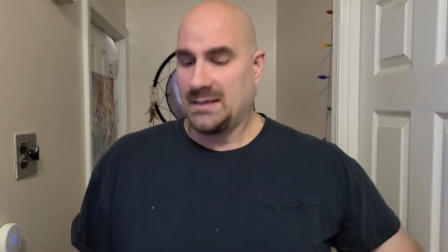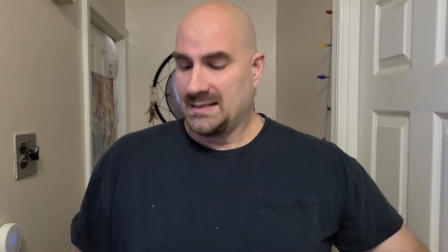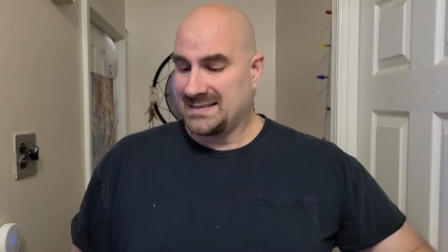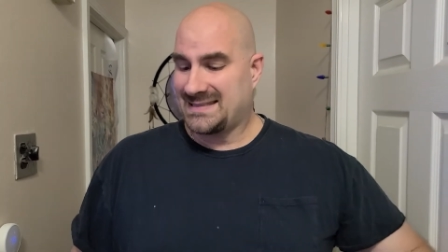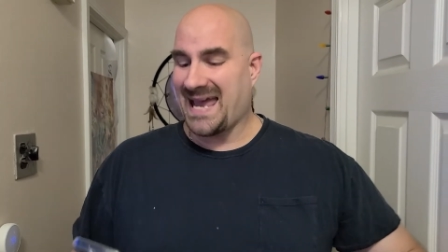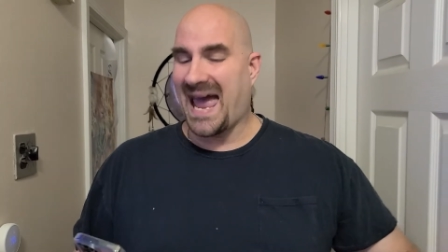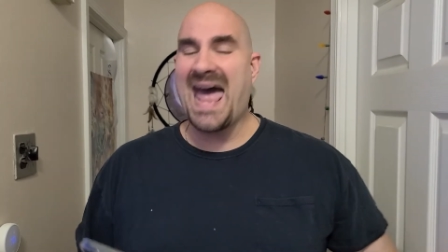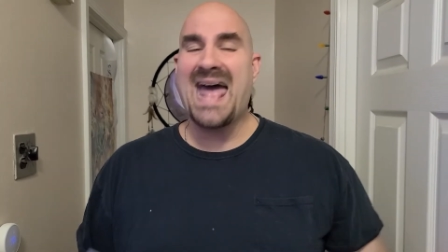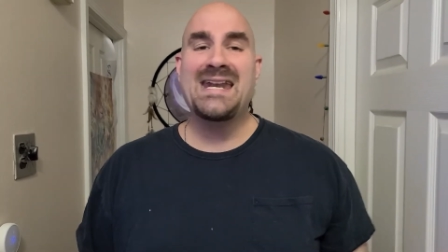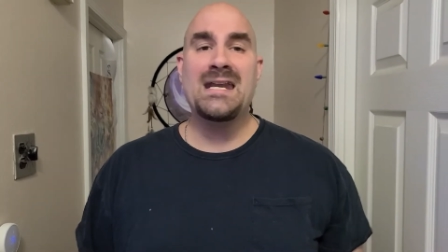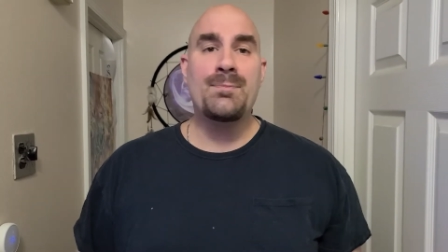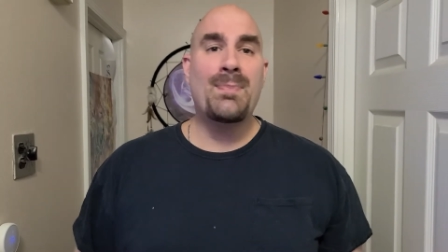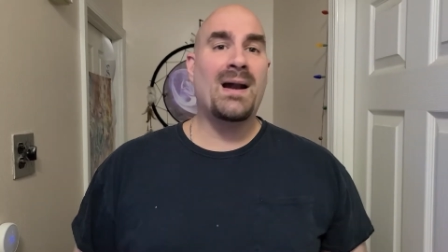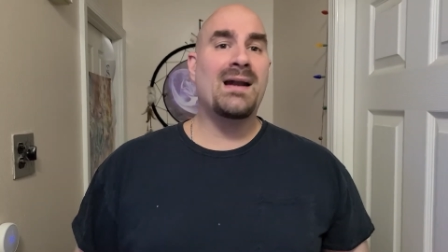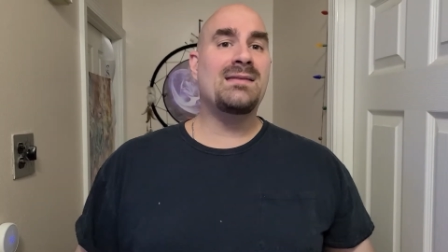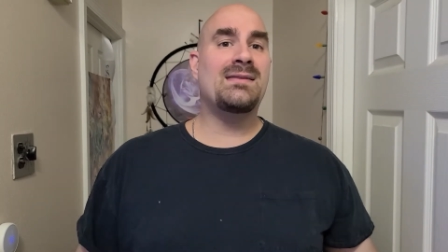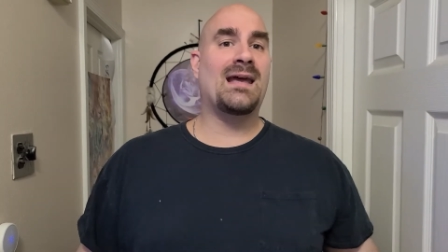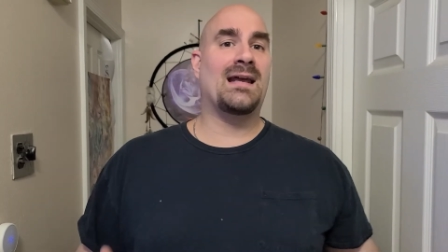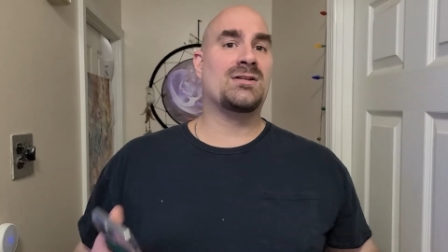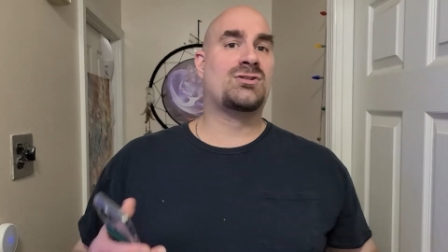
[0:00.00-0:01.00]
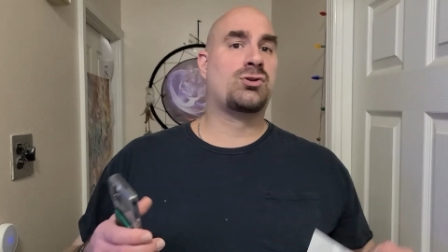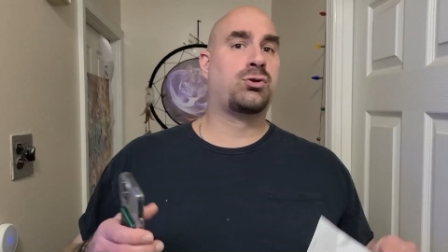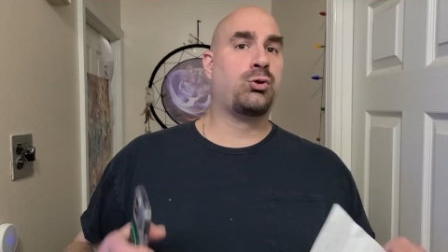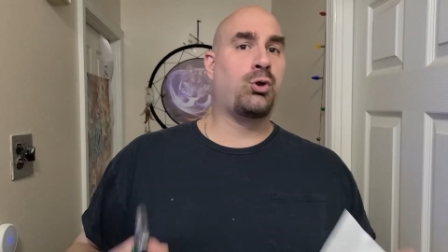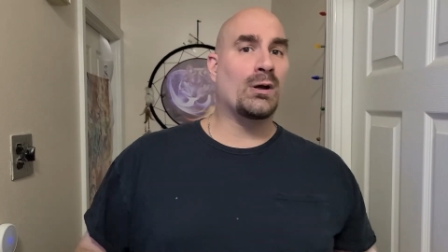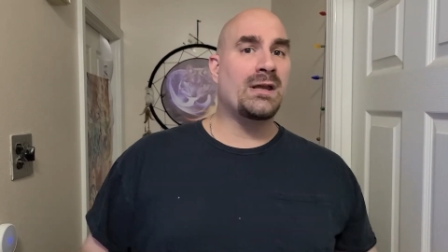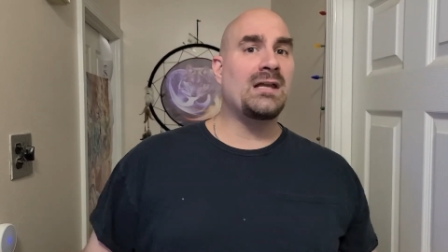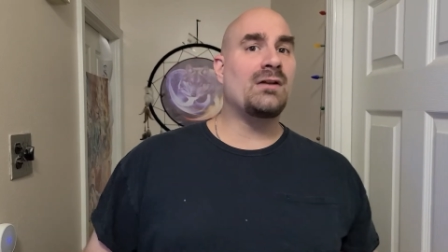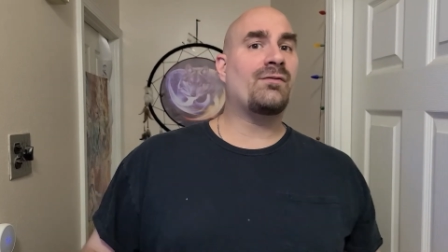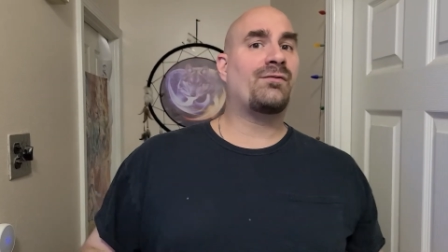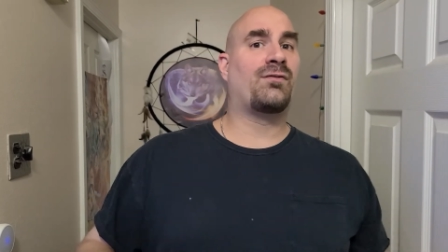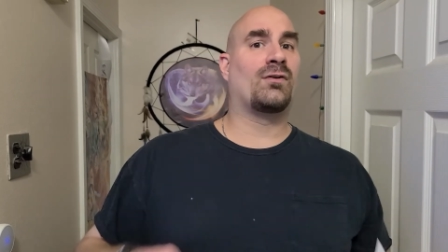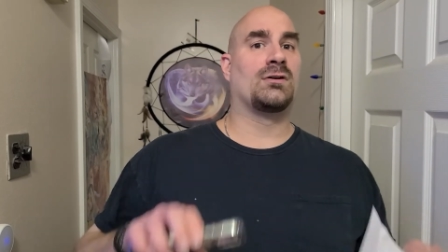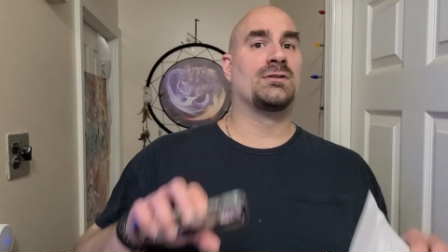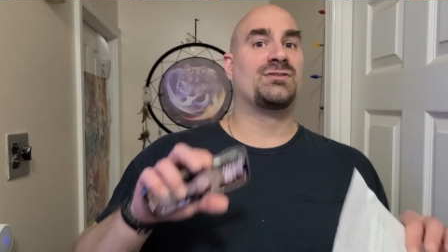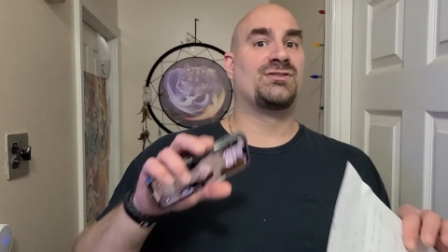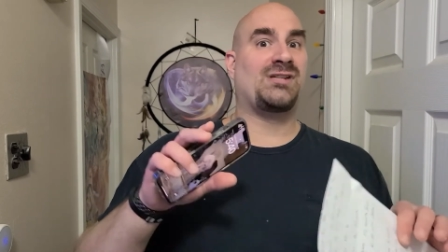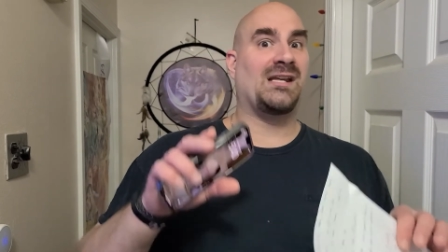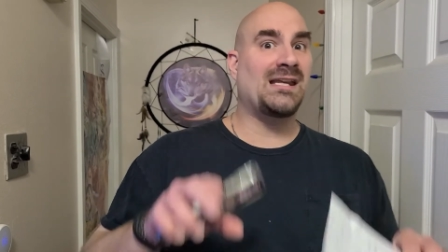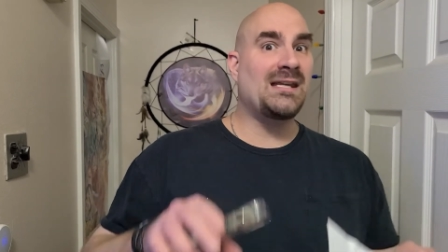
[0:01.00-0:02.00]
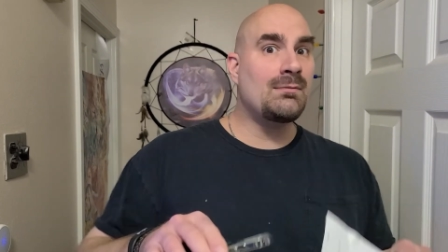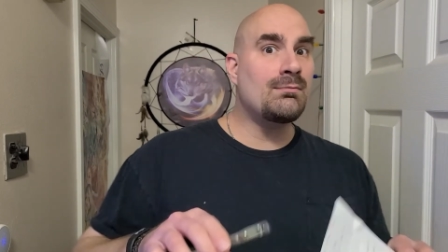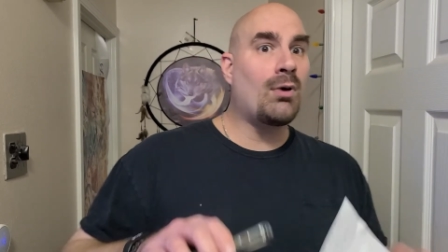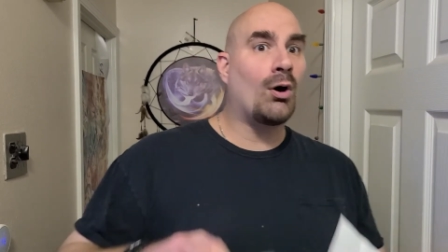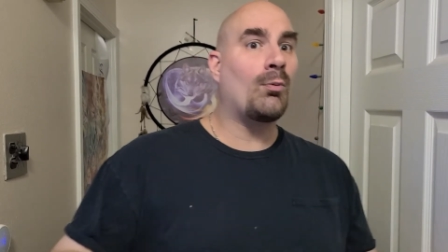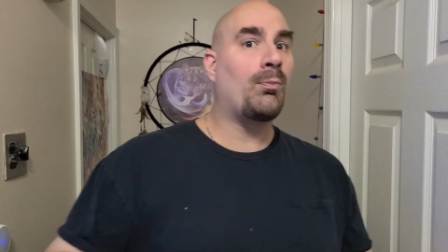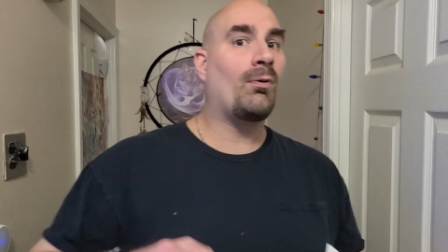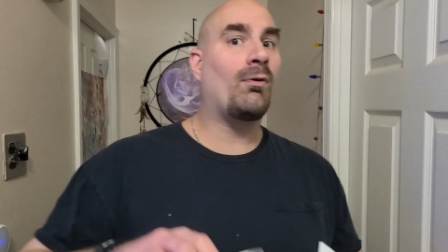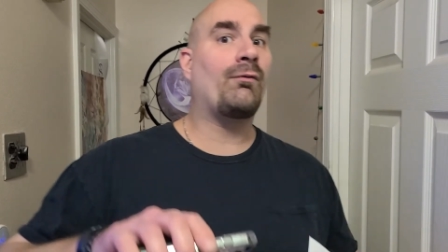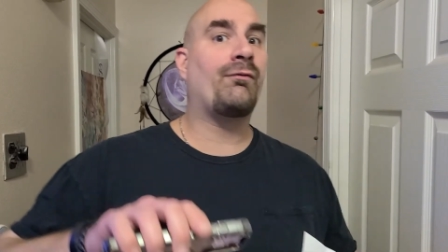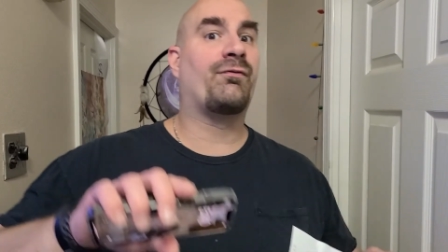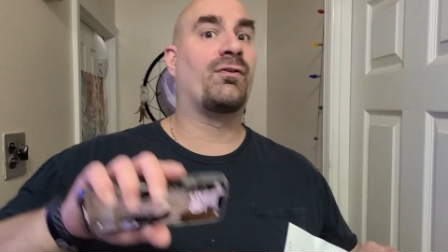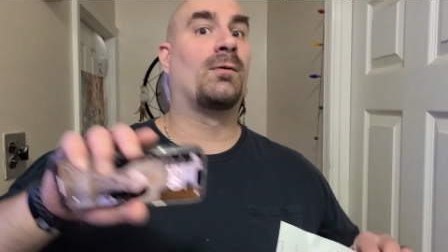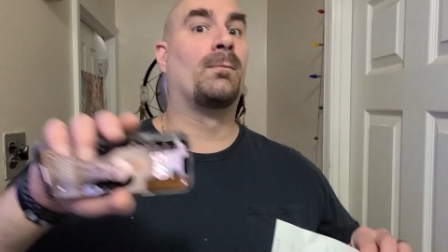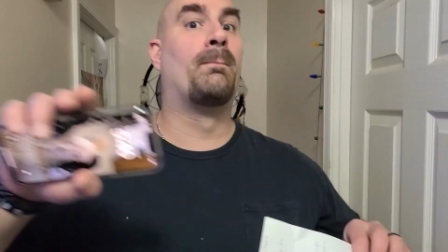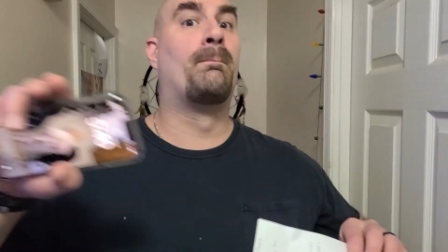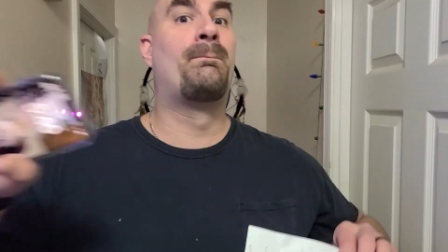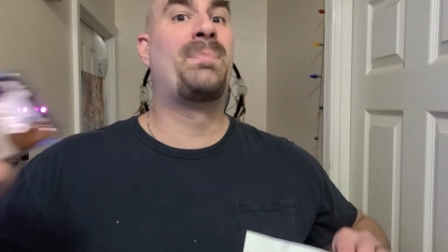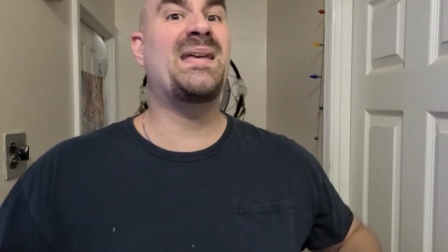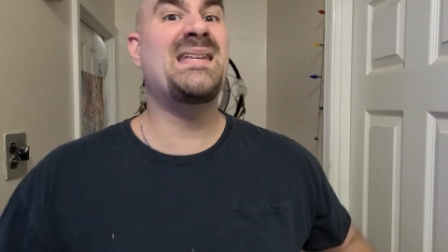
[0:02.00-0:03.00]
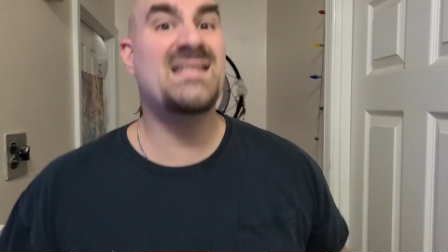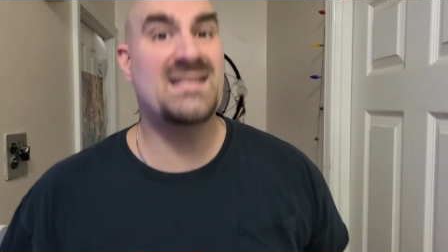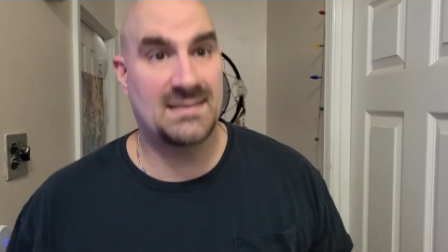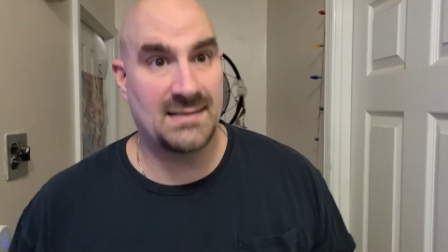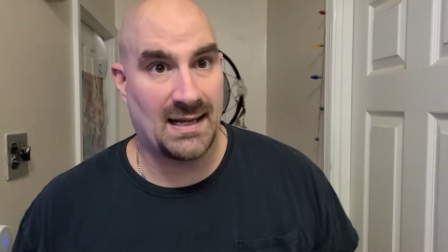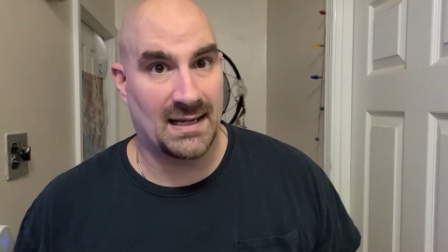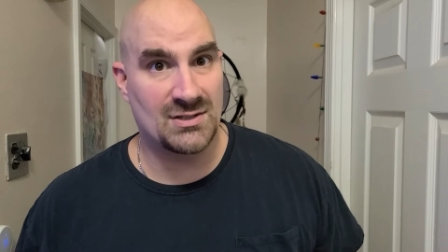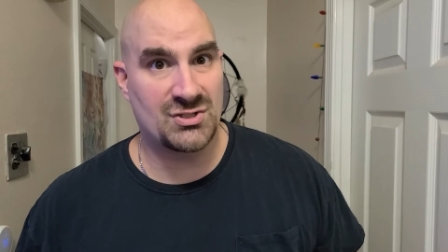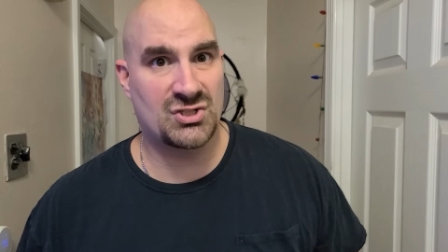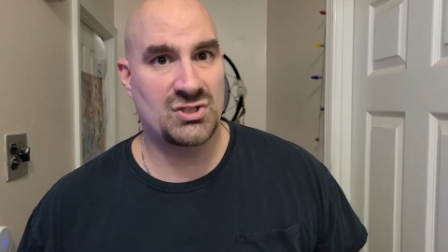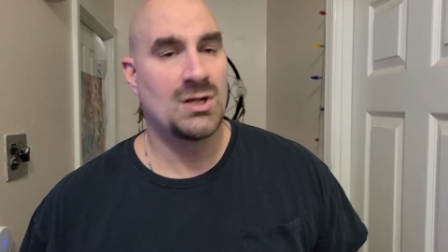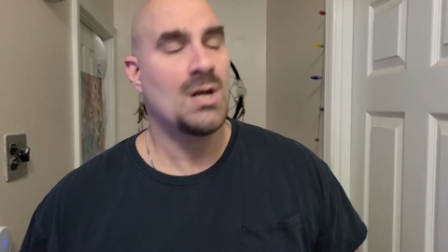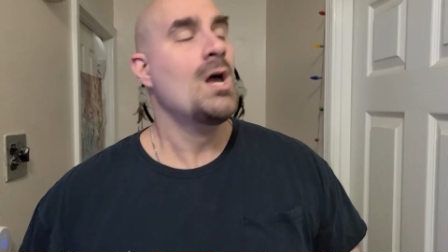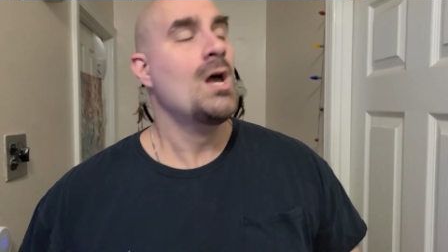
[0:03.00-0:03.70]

to anybody that is looking for T-Mobile for business